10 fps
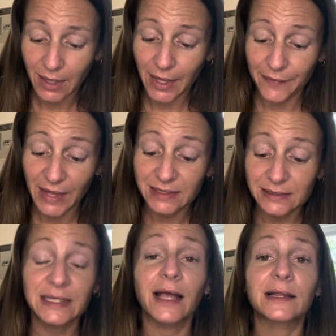And that's
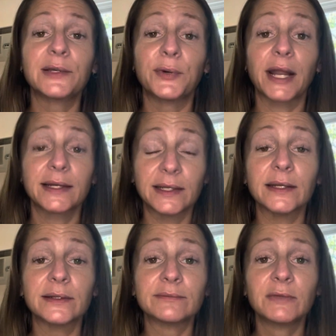exactly what I
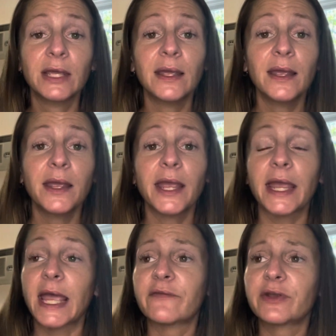did.
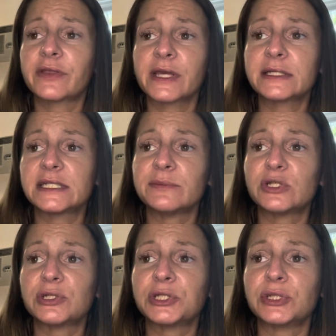Everything seemed
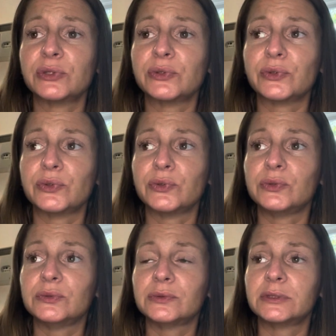
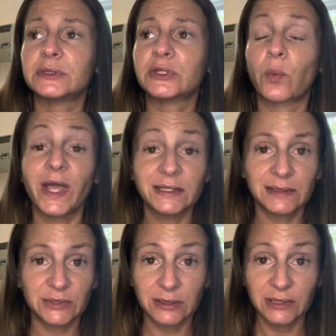to, the weight
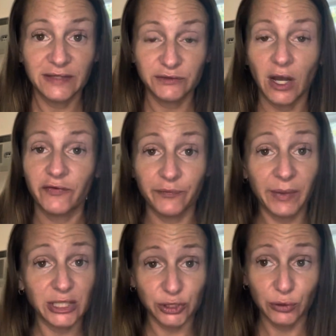seemed to lift off of
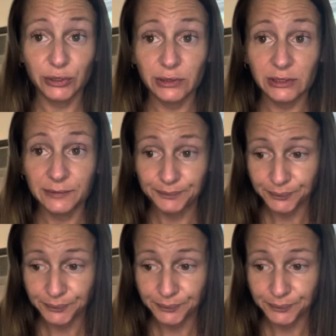my shoulders